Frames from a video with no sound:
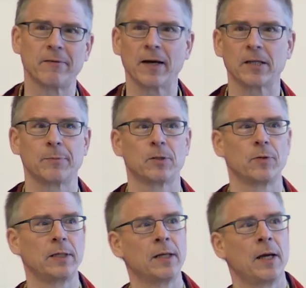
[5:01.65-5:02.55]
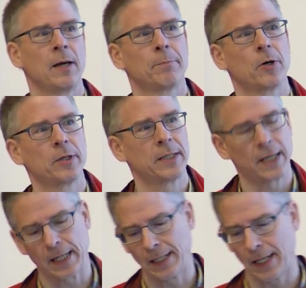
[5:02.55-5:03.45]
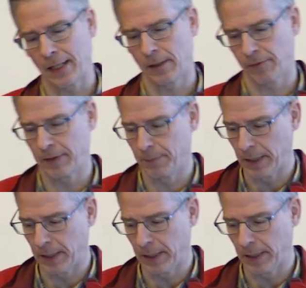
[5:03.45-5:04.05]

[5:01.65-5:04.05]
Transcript: It varies between 0.9 and 3